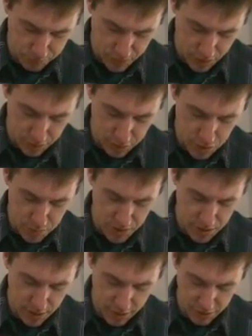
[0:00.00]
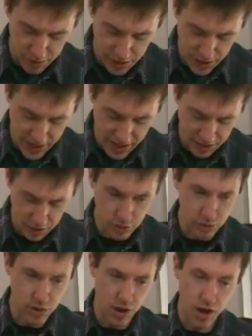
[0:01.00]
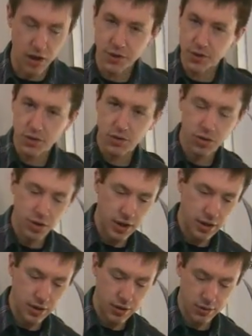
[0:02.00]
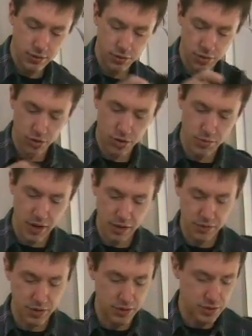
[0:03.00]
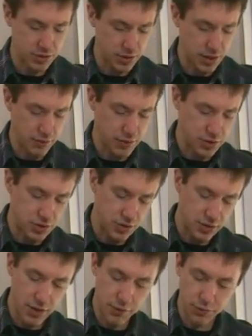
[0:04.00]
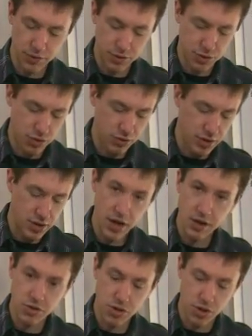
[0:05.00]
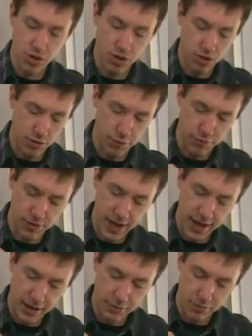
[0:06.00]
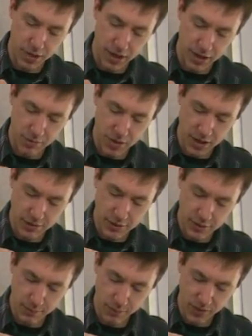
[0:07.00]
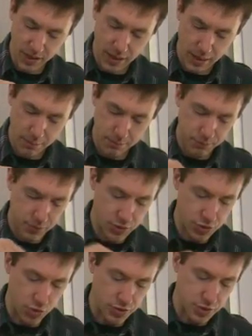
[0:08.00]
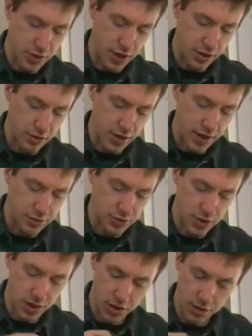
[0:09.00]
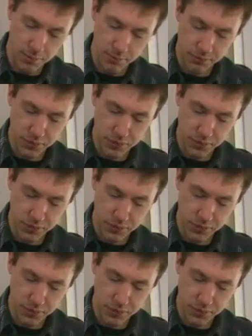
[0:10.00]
a little bit of a light gloss looking look about this leaf. It's certainly not dull or flat by any means. So it's got a nice color.